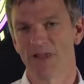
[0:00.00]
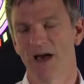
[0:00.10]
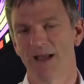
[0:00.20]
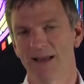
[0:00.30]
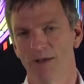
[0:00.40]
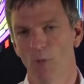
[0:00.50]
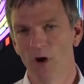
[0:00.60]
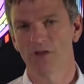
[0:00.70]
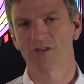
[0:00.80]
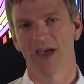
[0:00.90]
likely
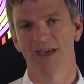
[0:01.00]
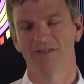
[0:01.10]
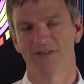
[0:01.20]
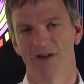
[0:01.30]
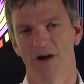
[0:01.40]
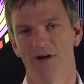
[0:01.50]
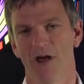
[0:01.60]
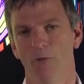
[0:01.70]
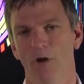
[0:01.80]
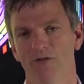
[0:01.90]
worst case
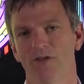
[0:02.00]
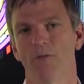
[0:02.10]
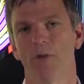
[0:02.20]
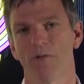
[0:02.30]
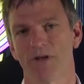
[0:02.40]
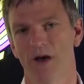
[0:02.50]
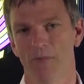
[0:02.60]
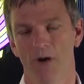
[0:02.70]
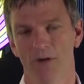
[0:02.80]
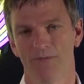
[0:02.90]
scenario was that we would
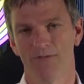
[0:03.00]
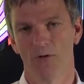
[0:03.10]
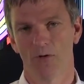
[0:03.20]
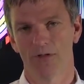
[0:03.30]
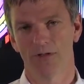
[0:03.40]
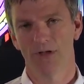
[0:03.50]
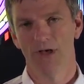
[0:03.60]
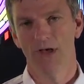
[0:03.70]
come home fourth.